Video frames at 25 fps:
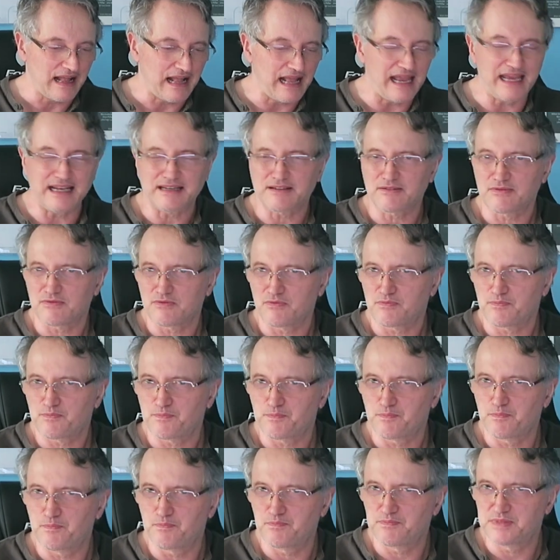It
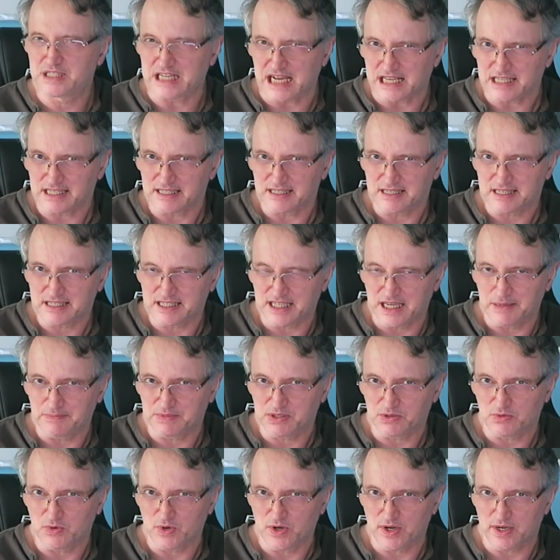doesn't
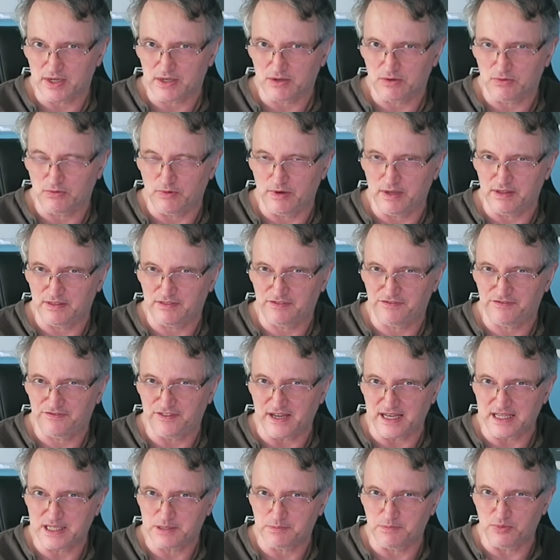seem to work with
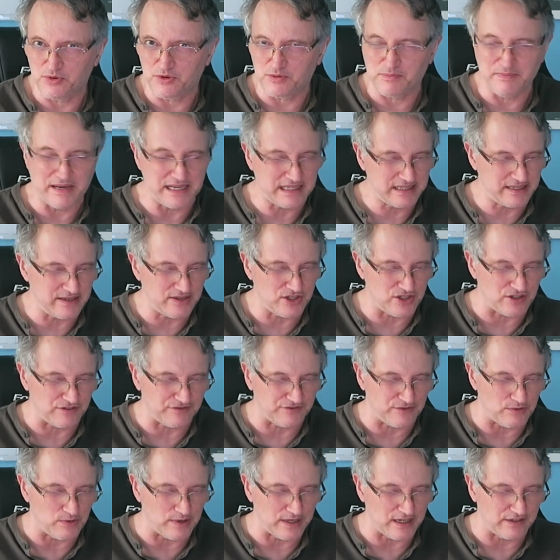Facebook
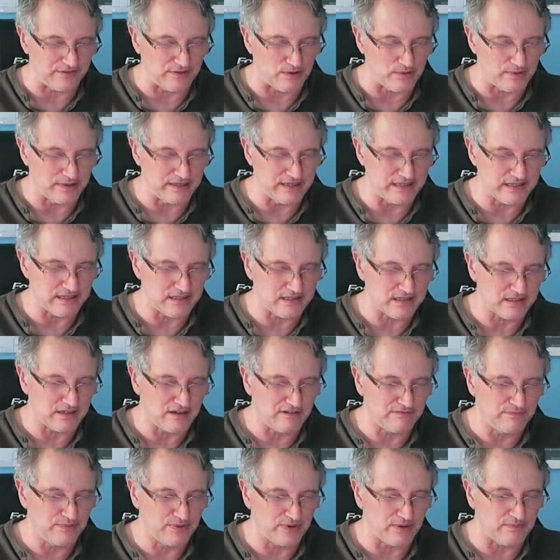Messenger for whatever reason,
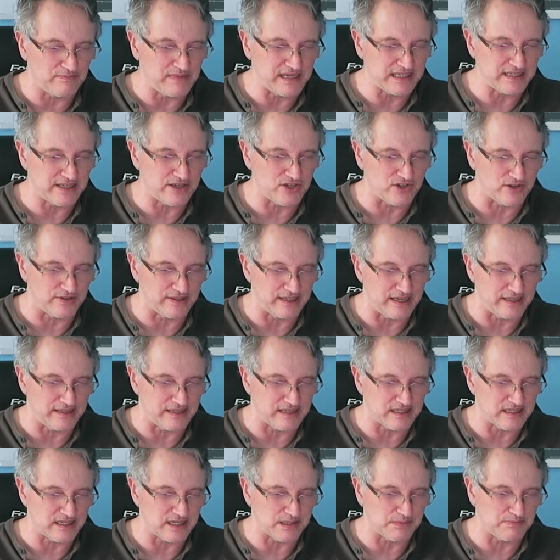so I put a message on there
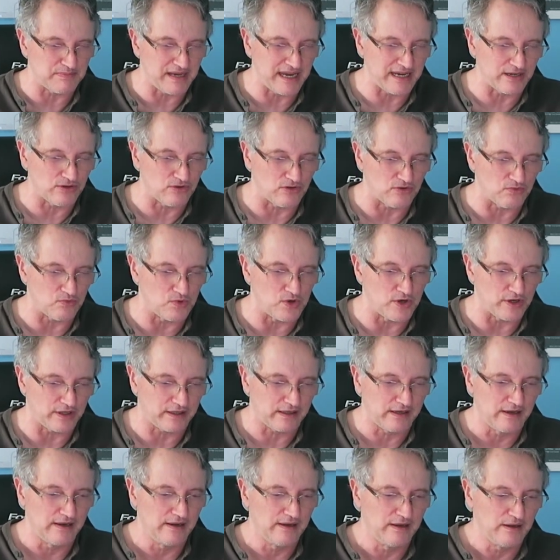that says may not
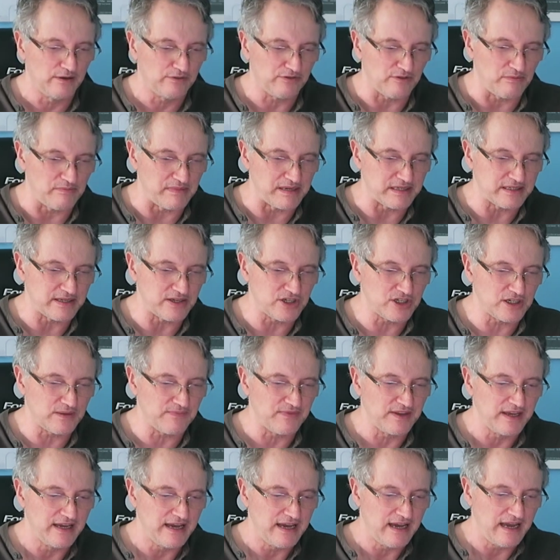work for
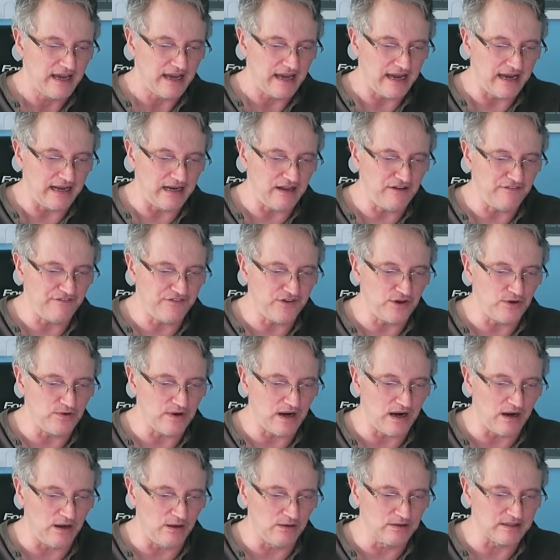Messenger. And if
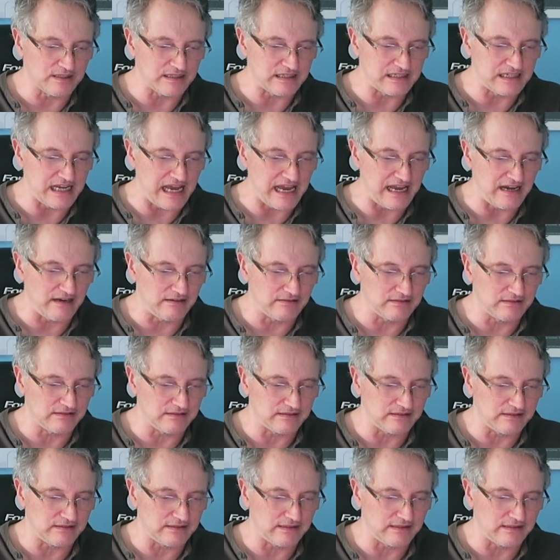you hold it down,